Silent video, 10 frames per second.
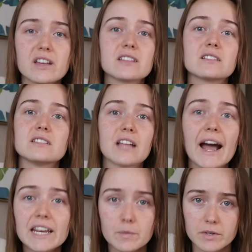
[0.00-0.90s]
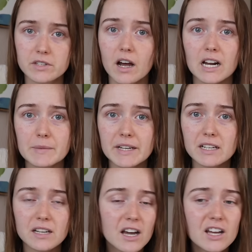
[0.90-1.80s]
is 90%
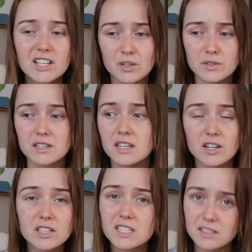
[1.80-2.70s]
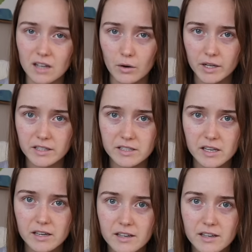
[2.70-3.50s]
automated, so it's literally so easy.